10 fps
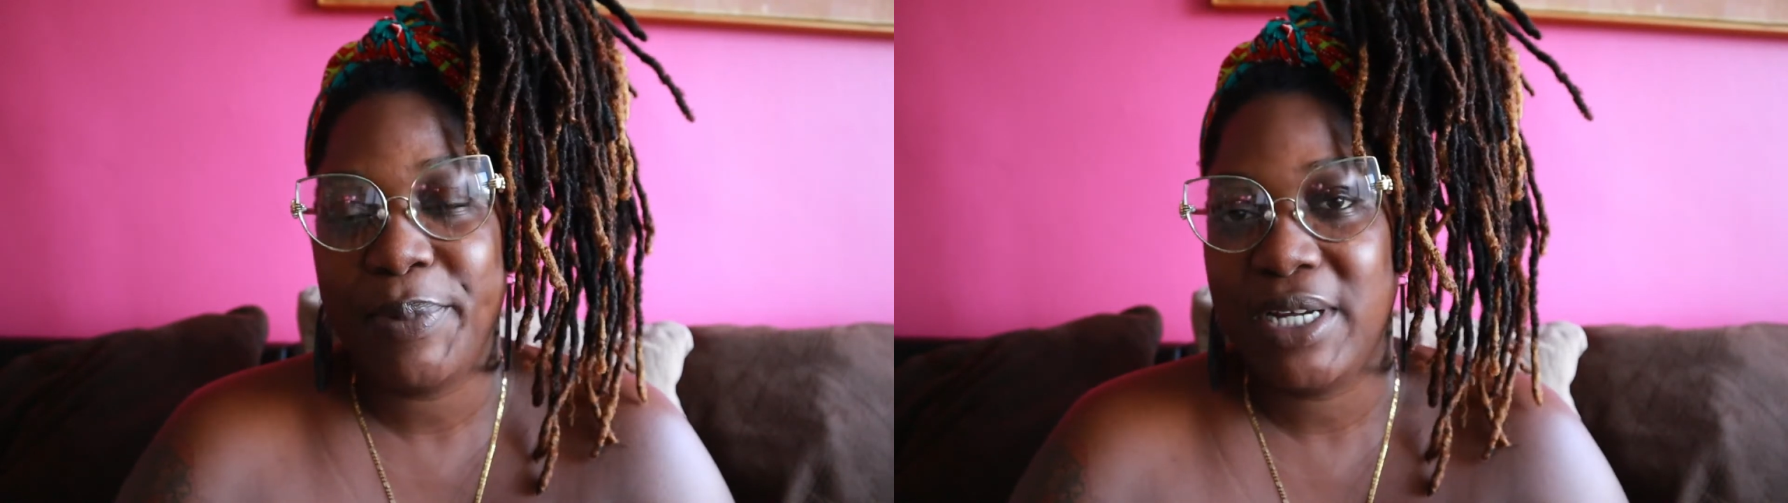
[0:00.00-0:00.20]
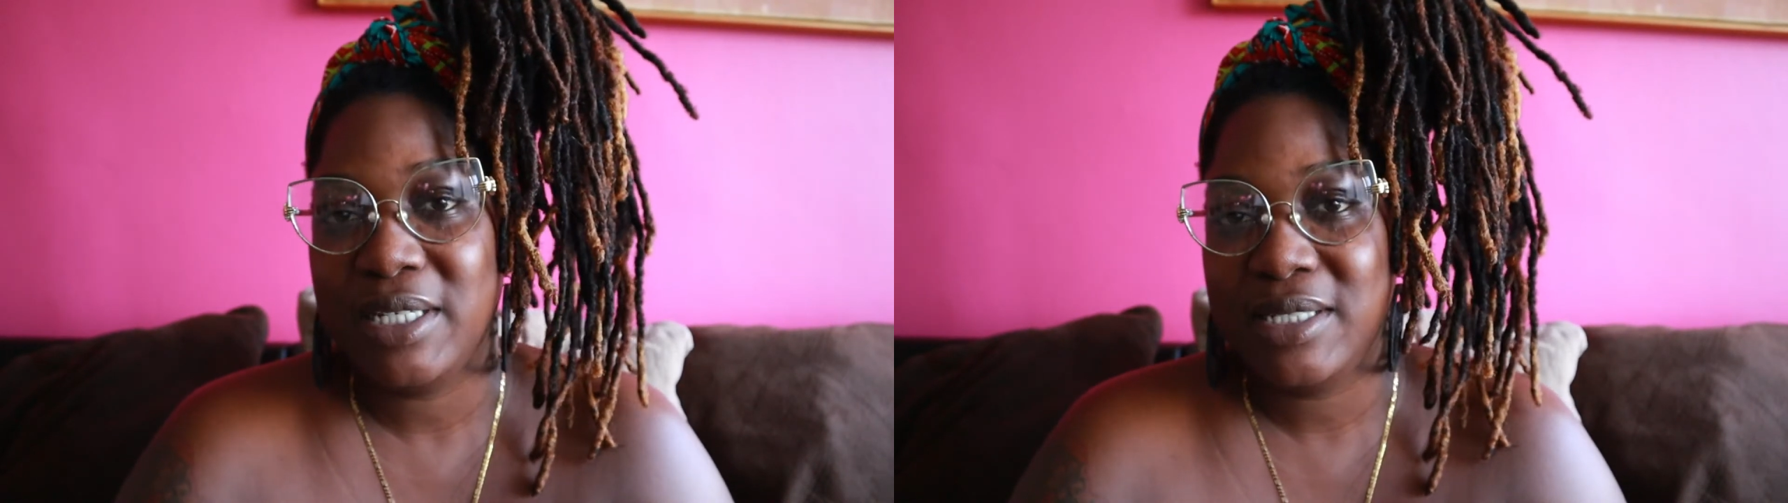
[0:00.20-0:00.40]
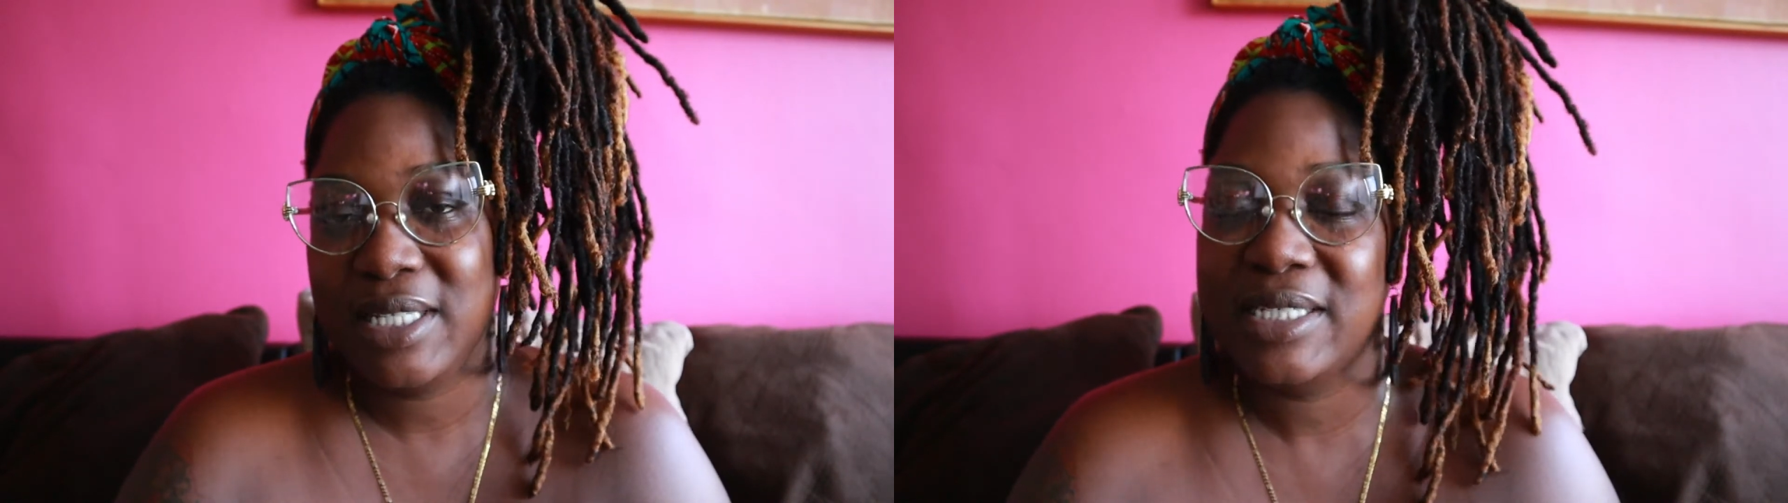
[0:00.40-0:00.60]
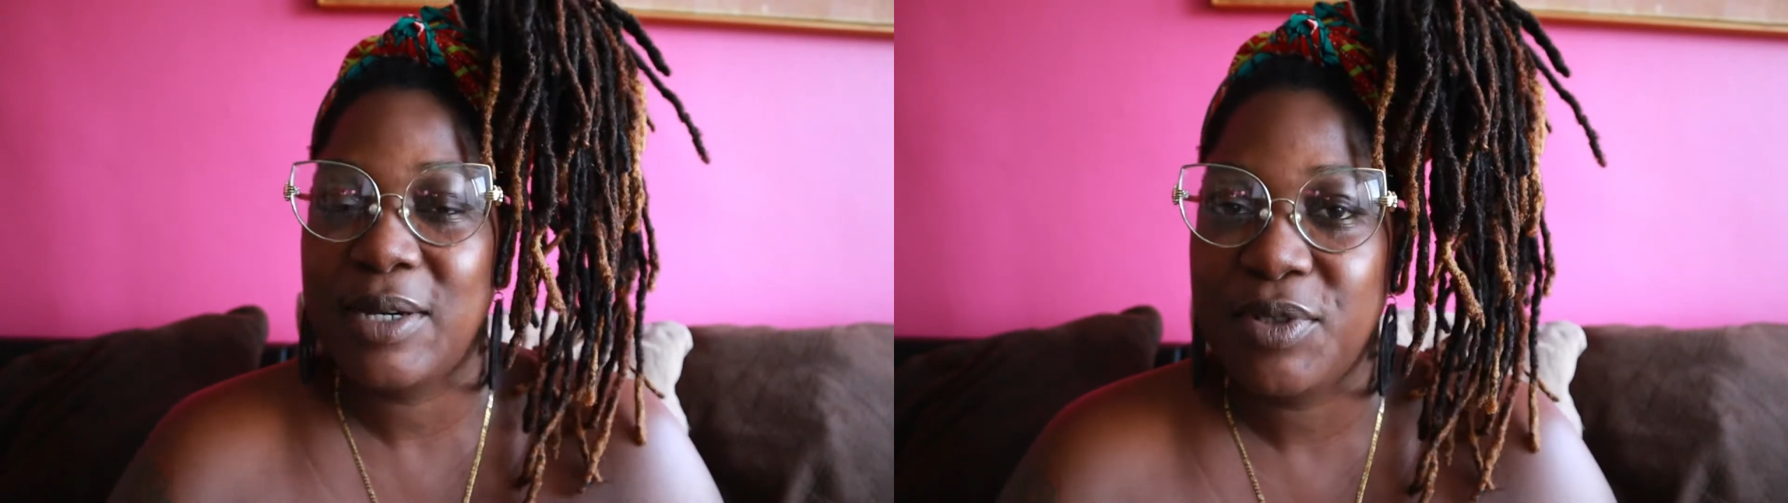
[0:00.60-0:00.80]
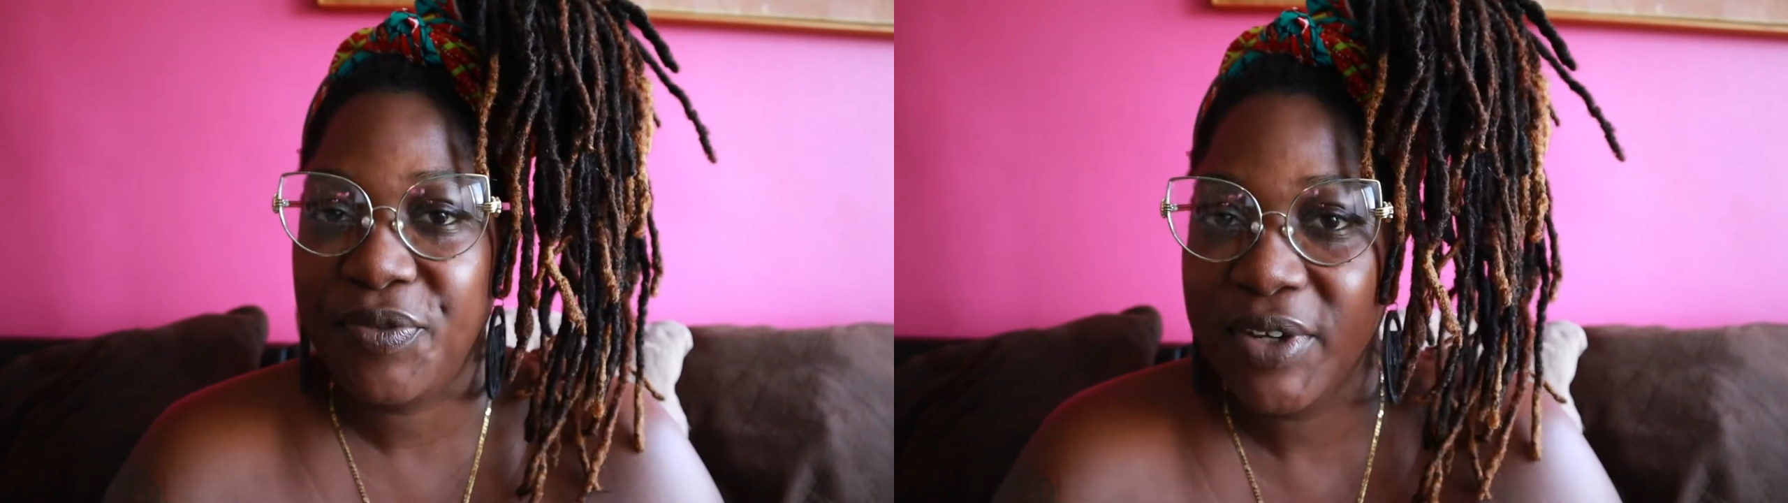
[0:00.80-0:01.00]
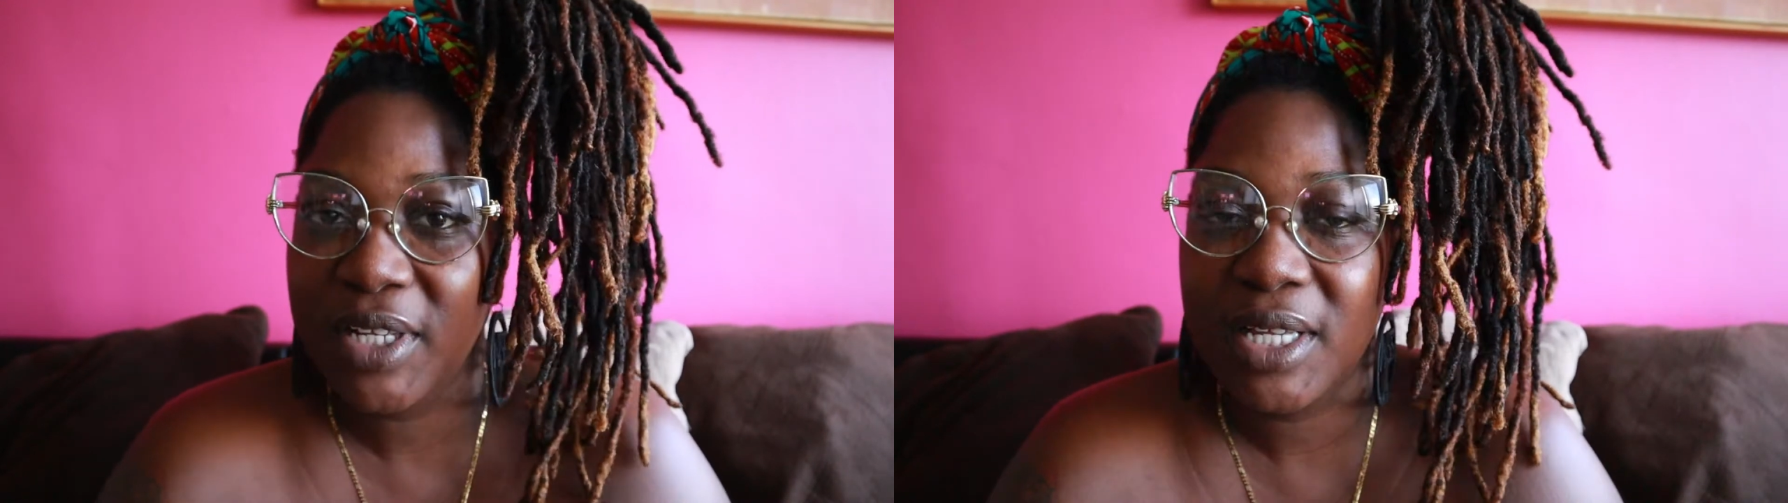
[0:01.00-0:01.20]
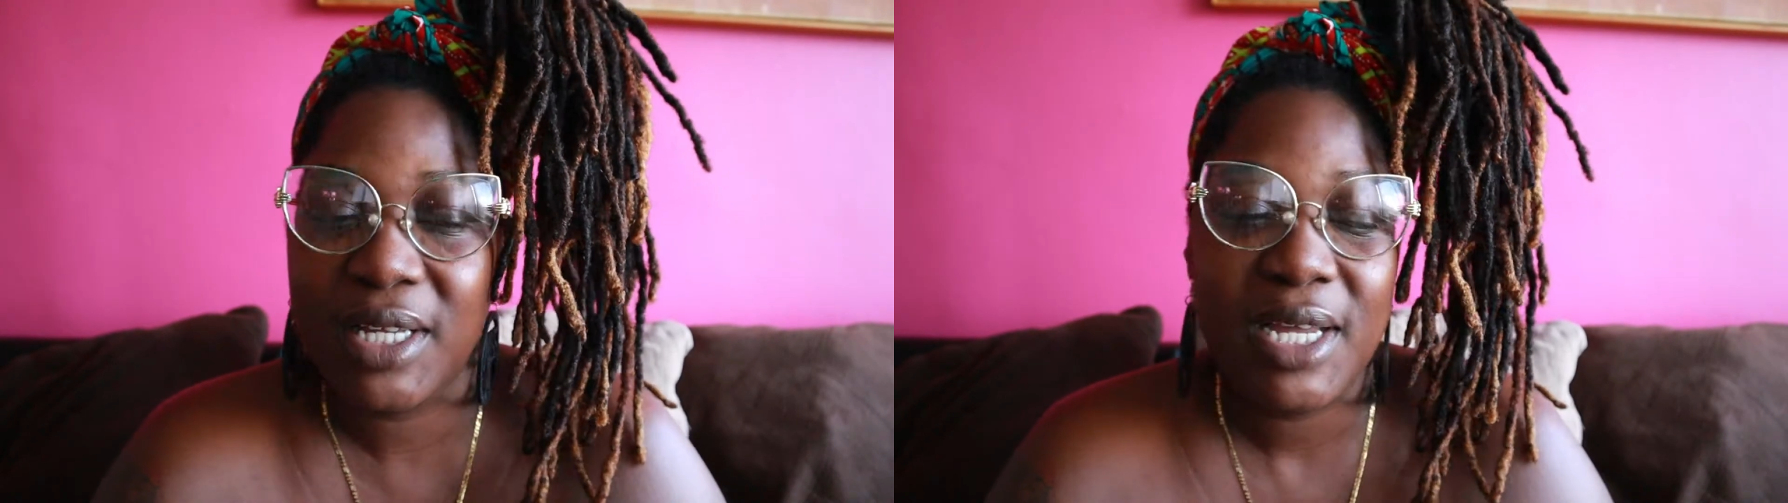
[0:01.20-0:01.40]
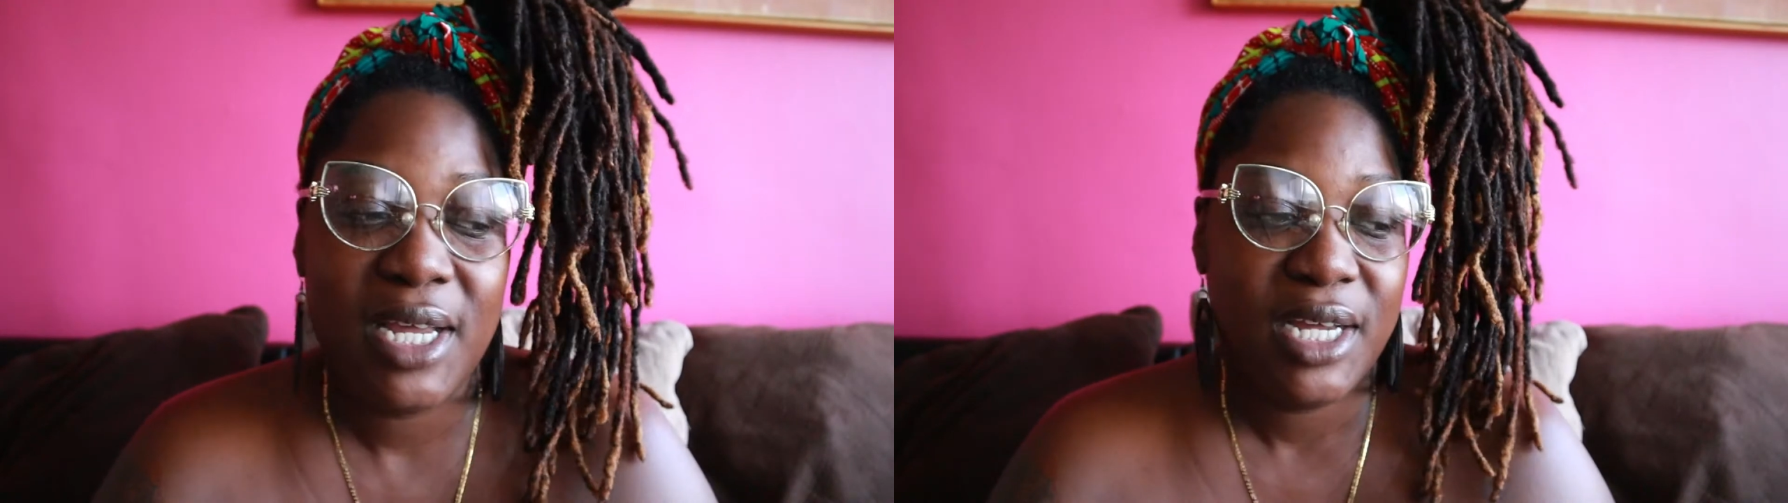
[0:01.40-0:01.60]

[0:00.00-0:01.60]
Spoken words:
because things I was feeling,